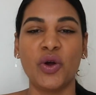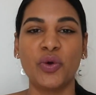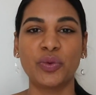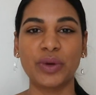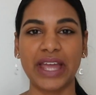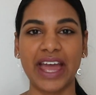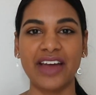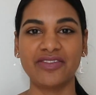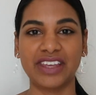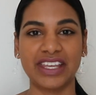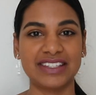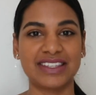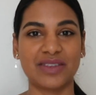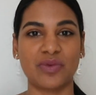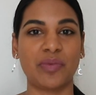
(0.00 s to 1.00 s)
We have
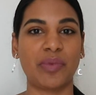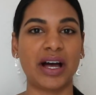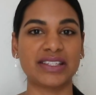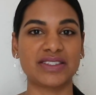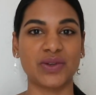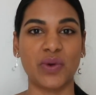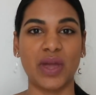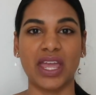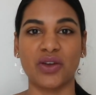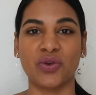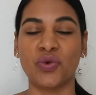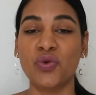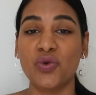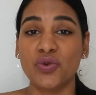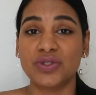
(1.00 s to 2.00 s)
kids and we pass away.
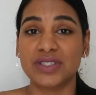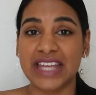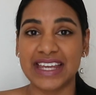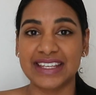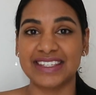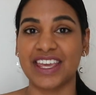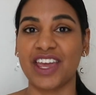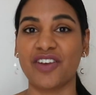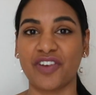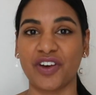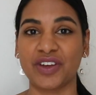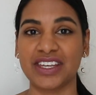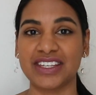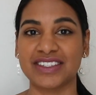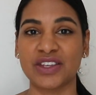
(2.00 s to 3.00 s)
Who takes care of our
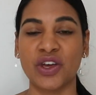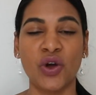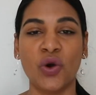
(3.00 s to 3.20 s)
kids?